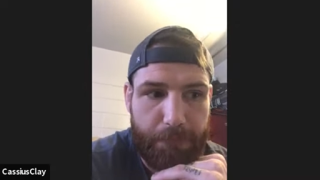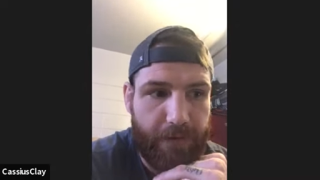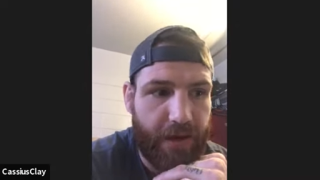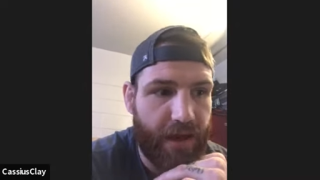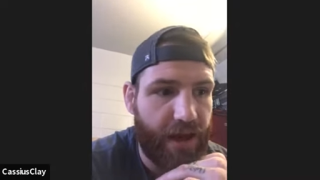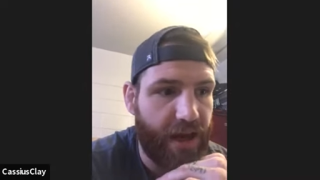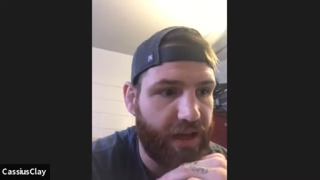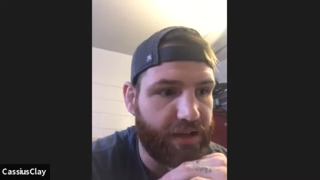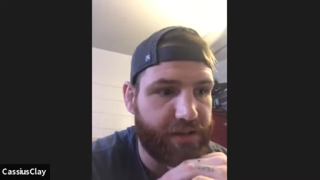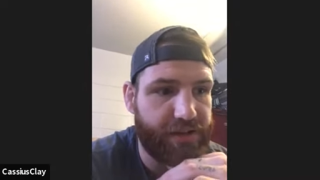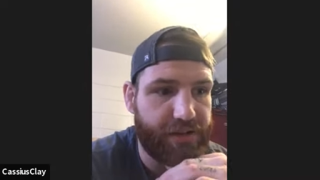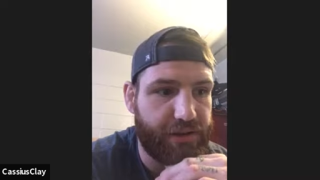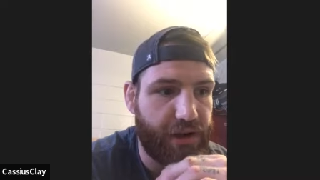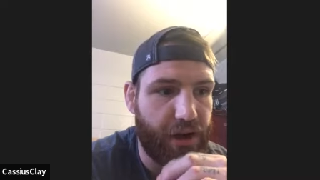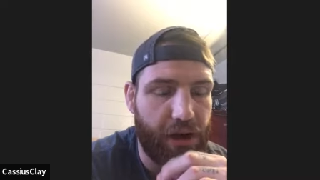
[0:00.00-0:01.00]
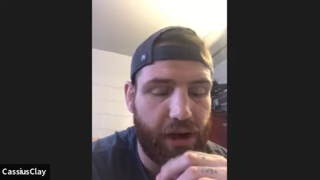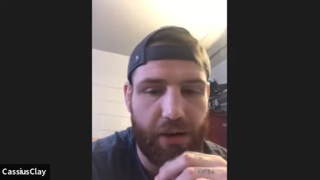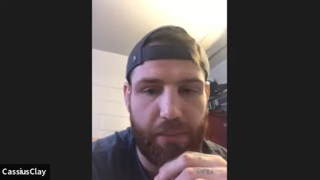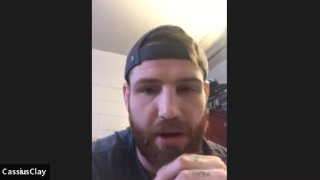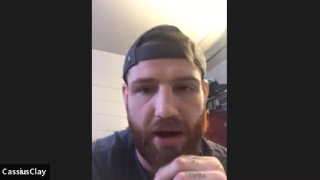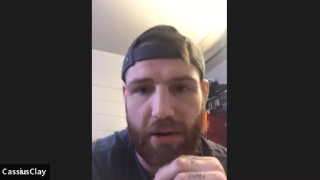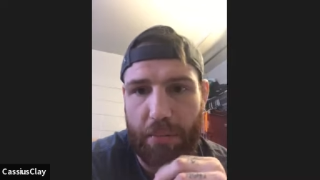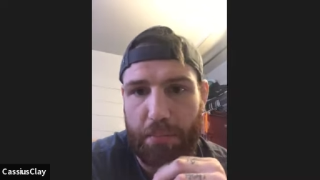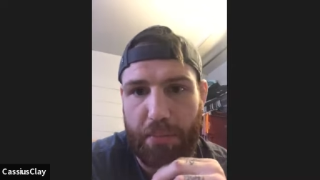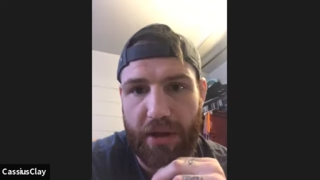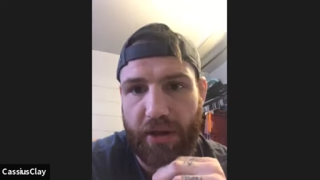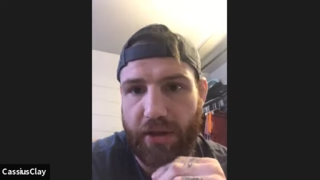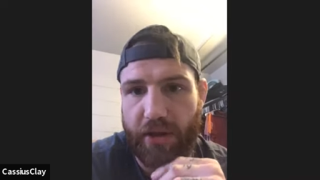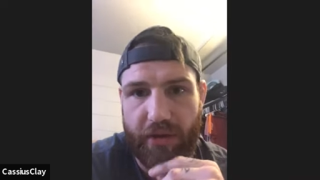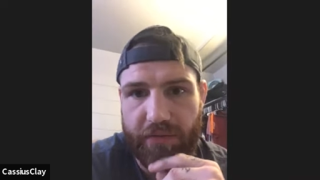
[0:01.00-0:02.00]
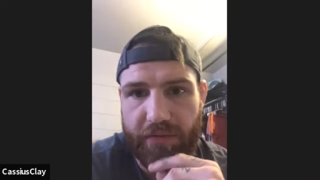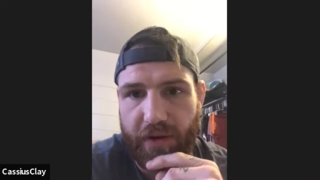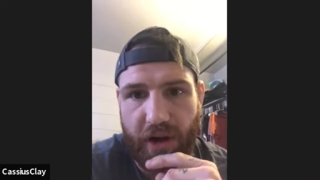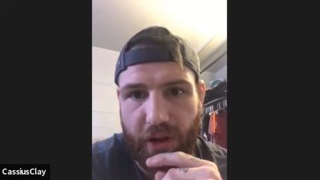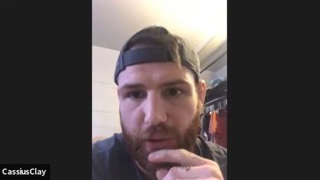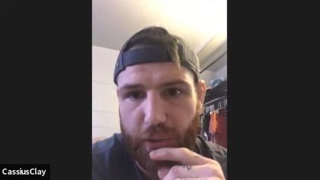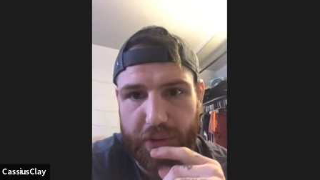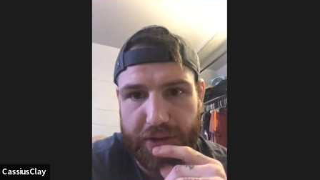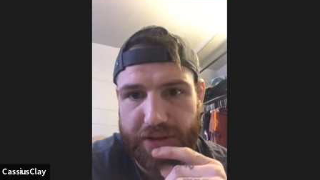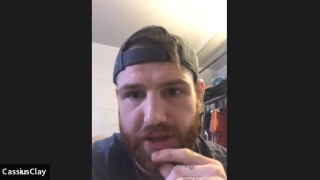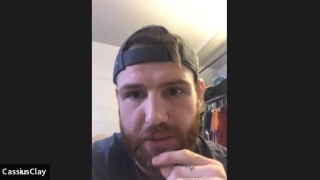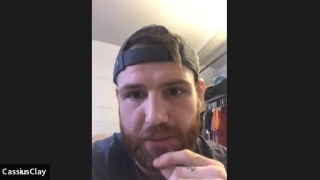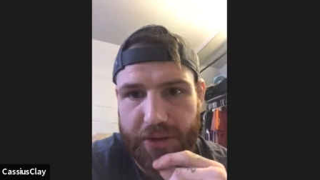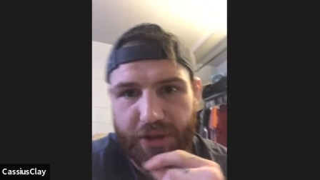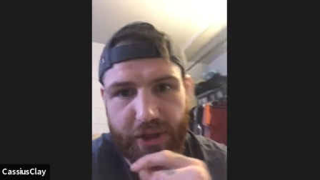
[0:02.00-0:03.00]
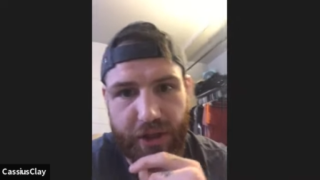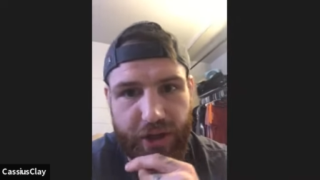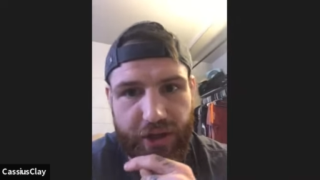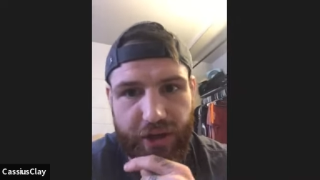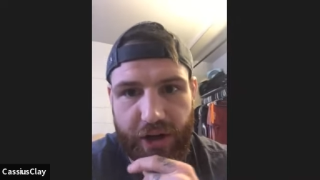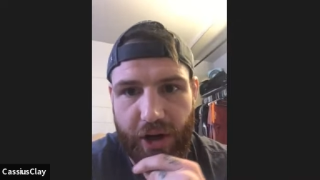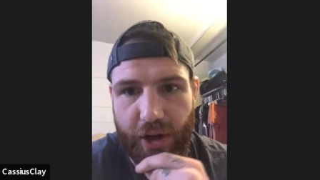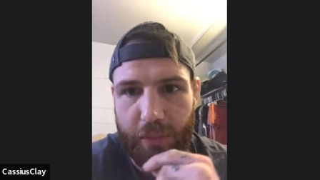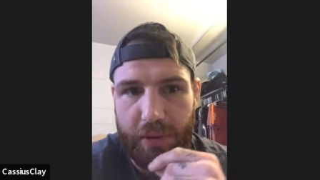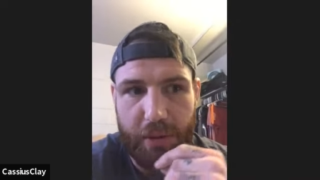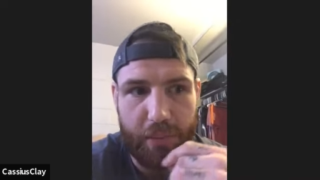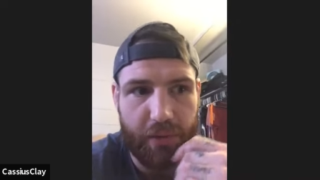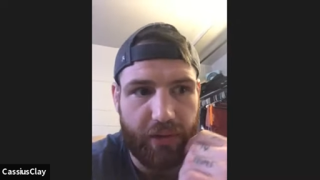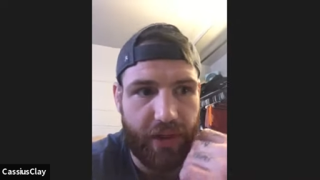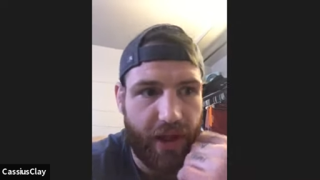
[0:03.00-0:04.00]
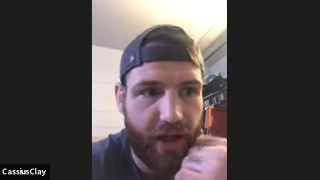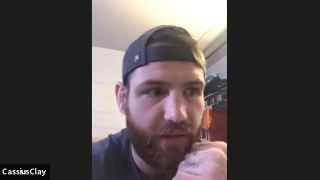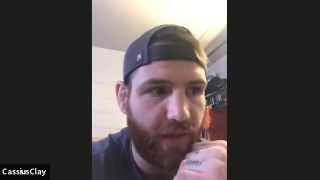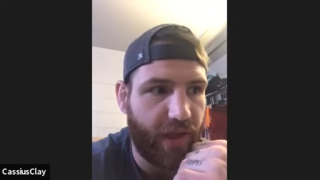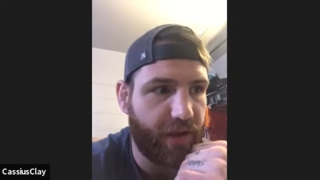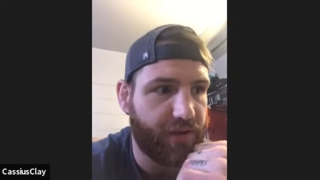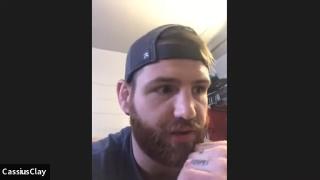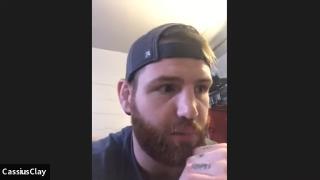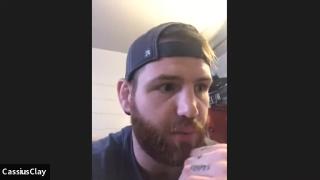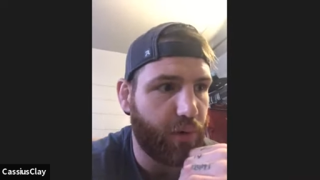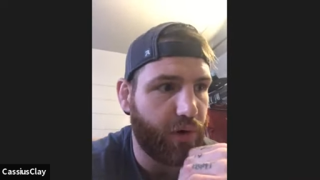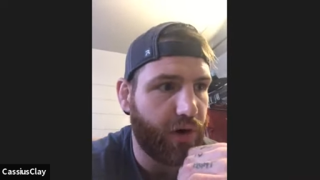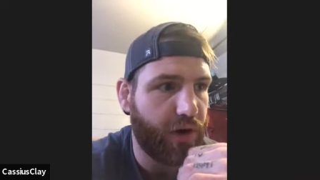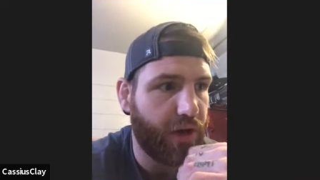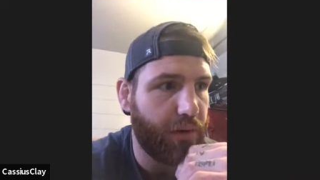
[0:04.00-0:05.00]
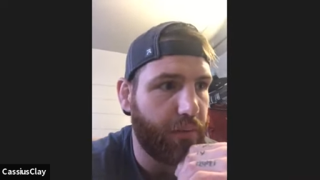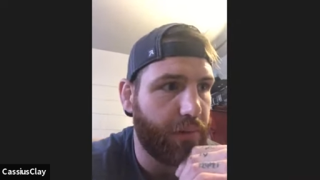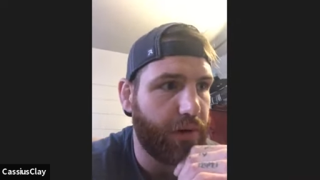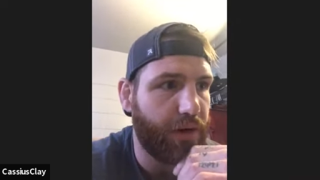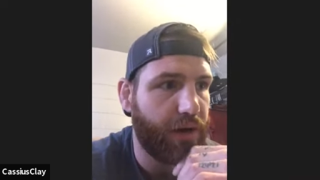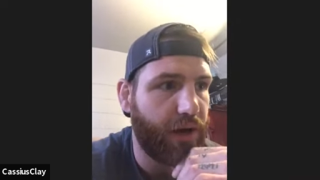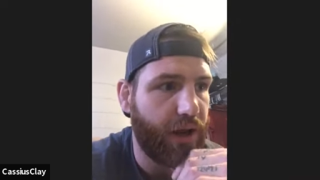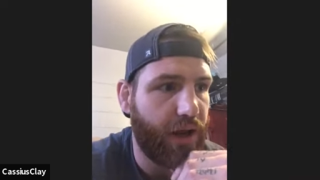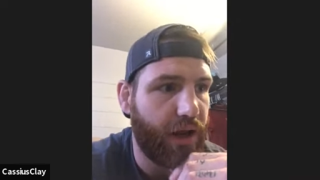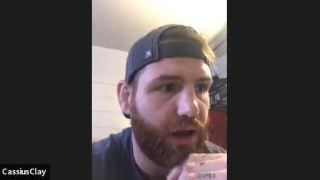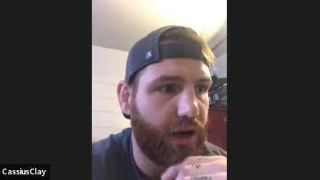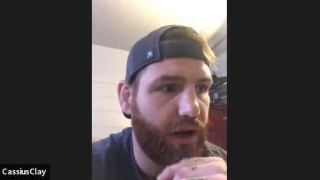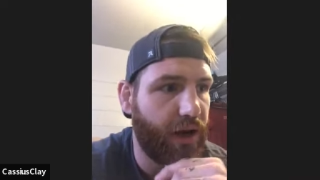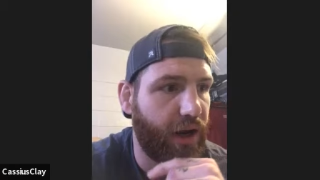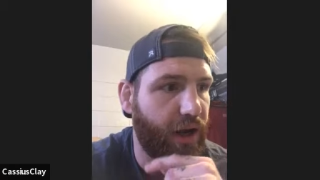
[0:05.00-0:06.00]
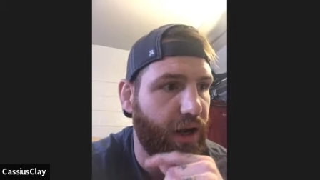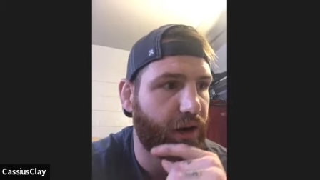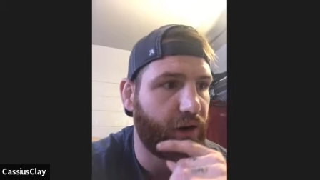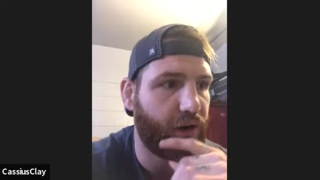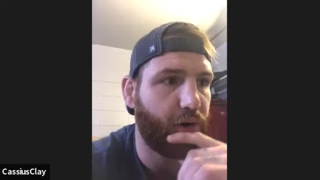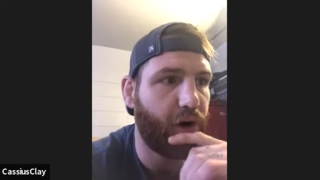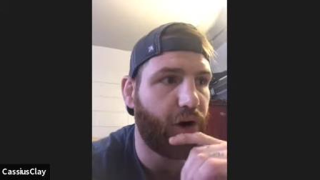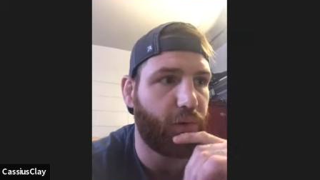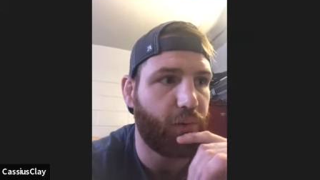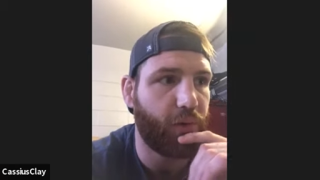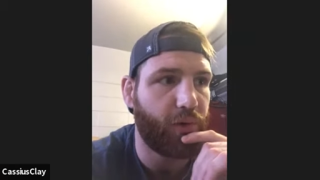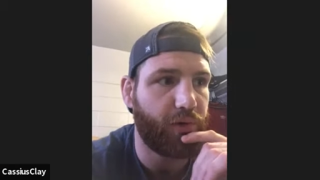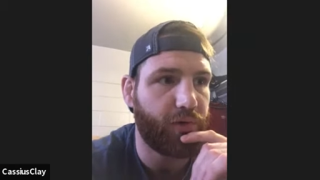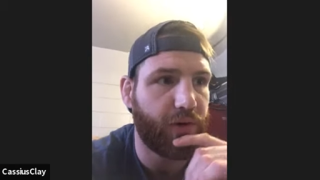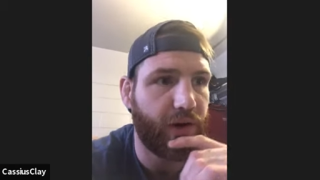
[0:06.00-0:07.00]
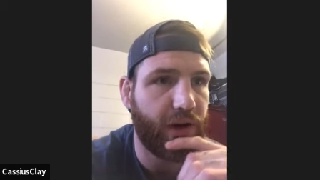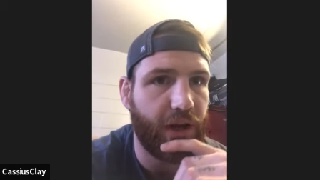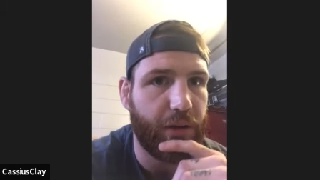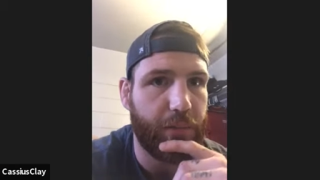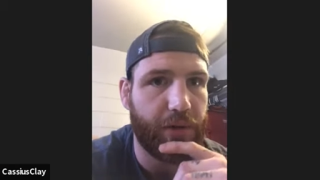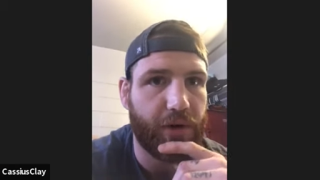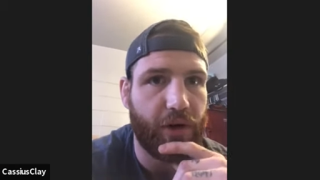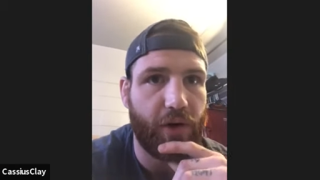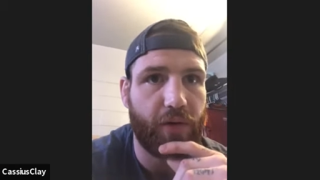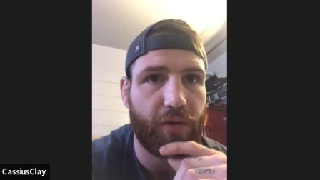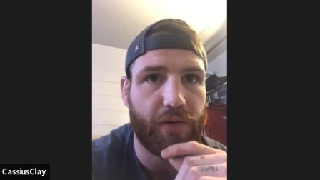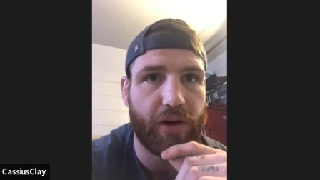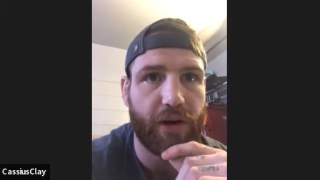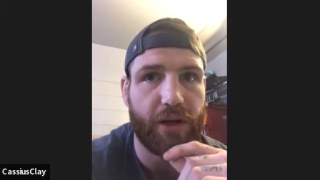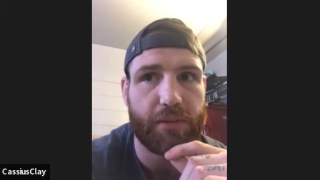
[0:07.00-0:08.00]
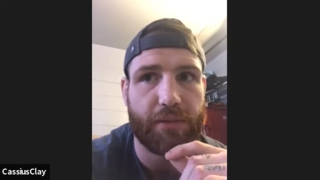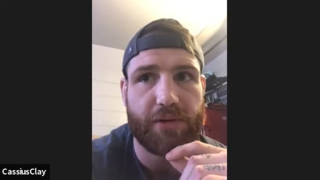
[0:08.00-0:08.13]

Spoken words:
he has about a billion followers, I'm sure, you know, people that support him and are rooting for him and going for him.